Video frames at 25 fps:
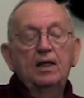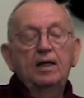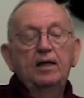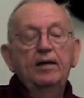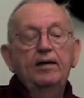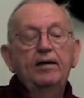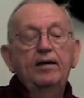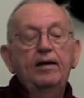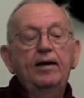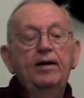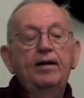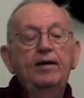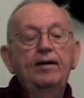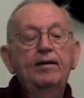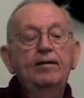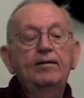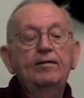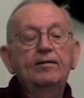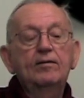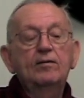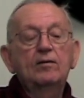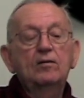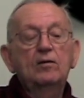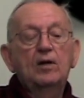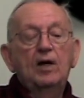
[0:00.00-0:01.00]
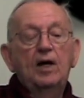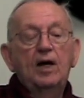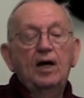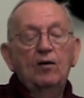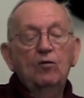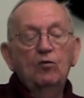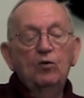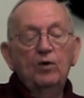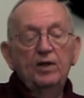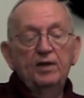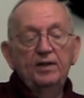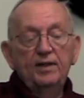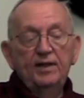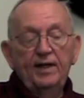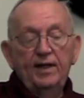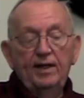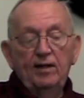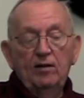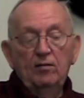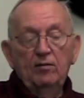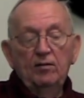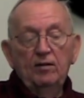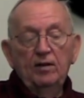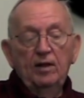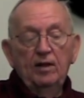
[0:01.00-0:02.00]
And I went
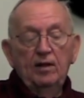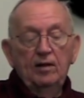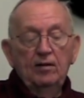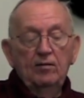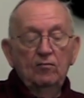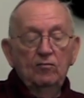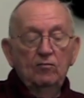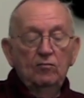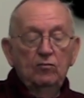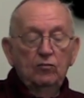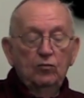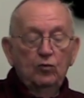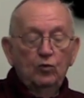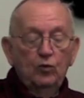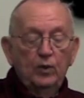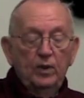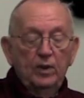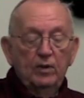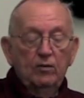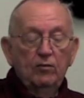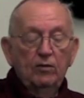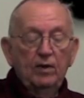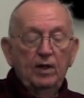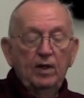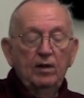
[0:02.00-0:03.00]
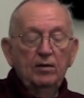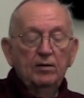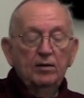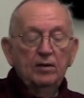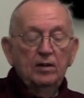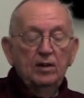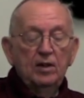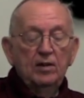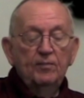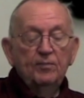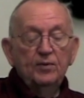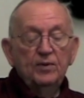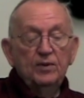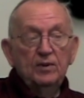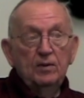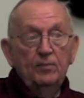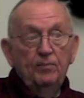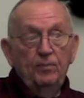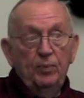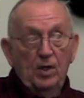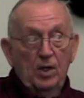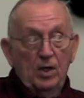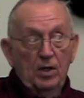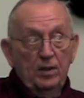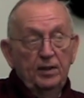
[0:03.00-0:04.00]
down and went around and up in the
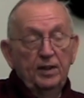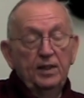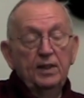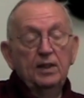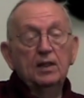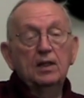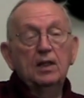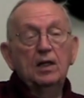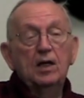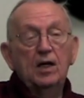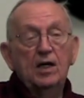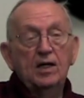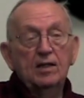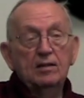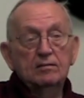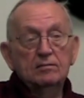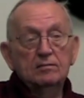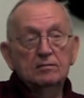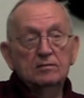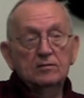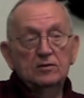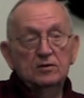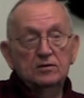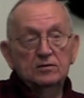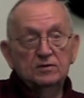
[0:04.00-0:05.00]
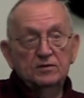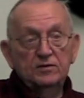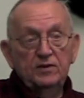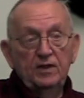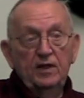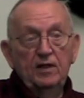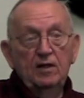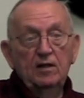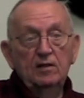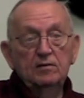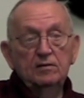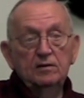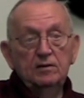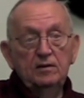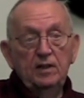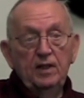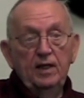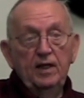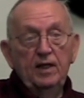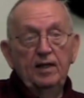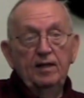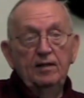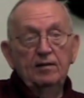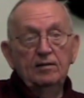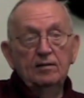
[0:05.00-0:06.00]
parking lot that's there
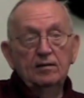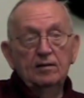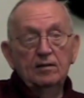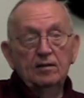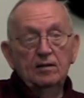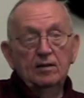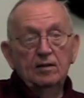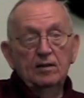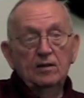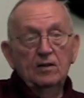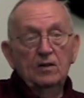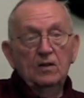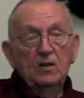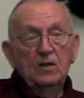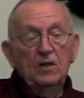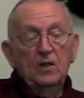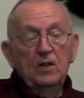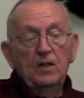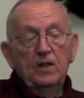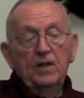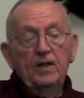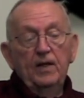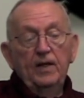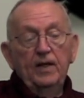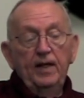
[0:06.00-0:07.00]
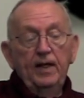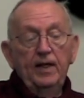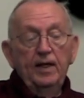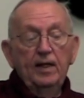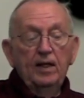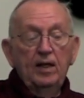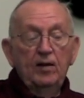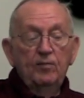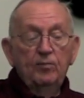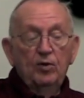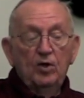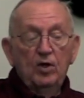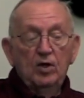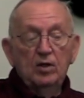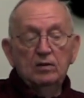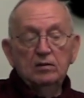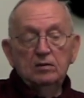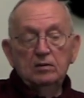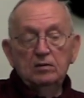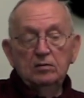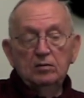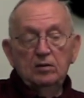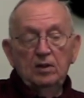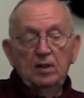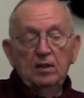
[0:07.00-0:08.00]
today. And I parked the
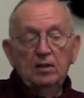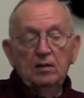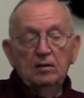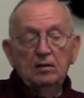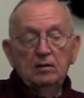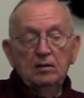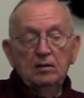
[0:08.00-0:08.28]
truck,